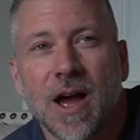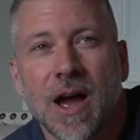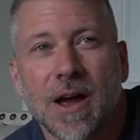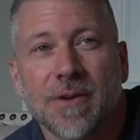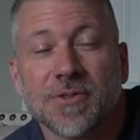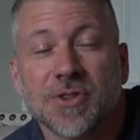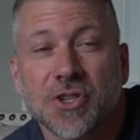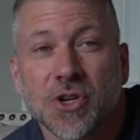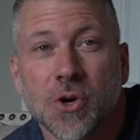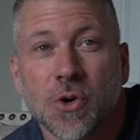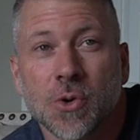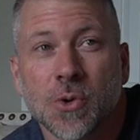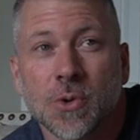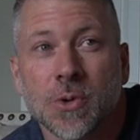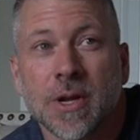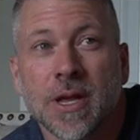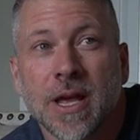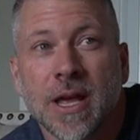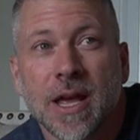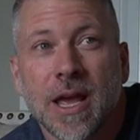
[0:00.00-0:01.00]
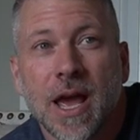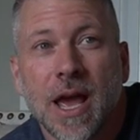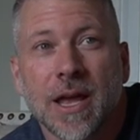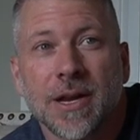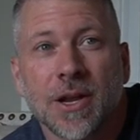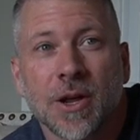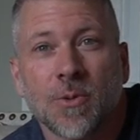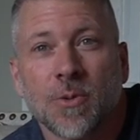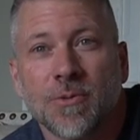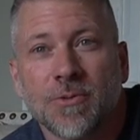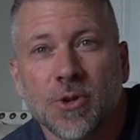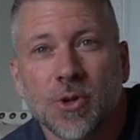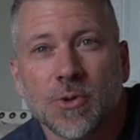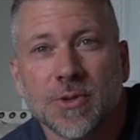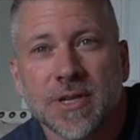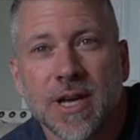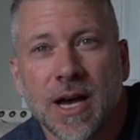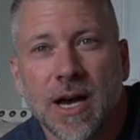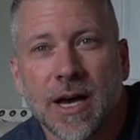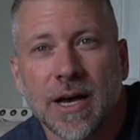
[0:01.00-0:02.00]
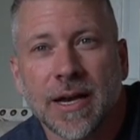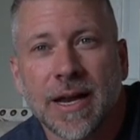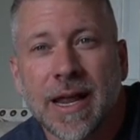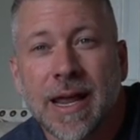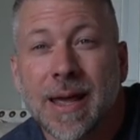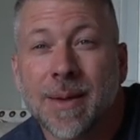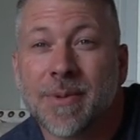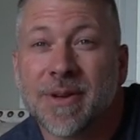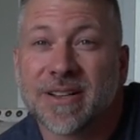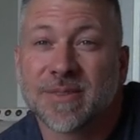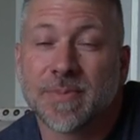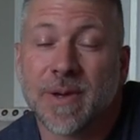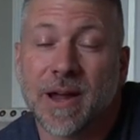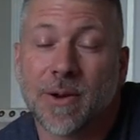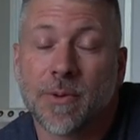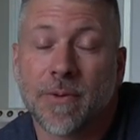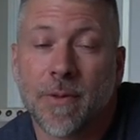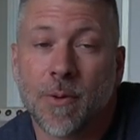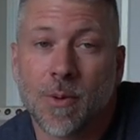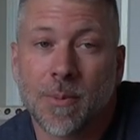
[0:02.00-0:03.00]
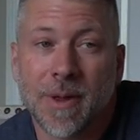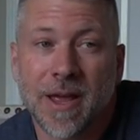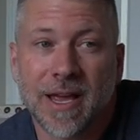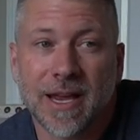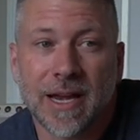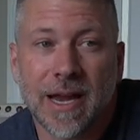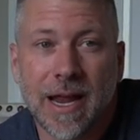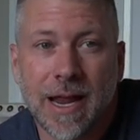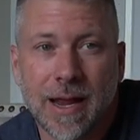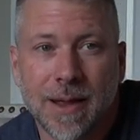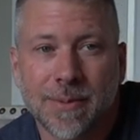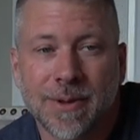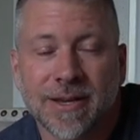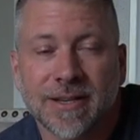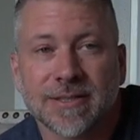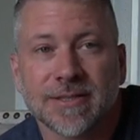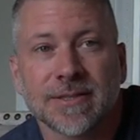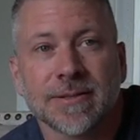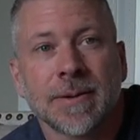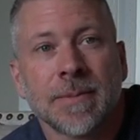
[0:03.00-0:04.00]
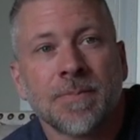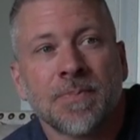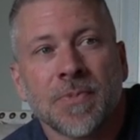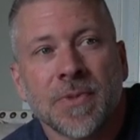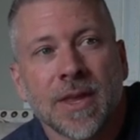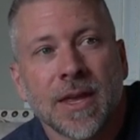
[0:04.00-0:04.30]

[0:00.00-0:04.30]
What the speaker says: I've shown and done reviews on hammocks back when they were making hammocks.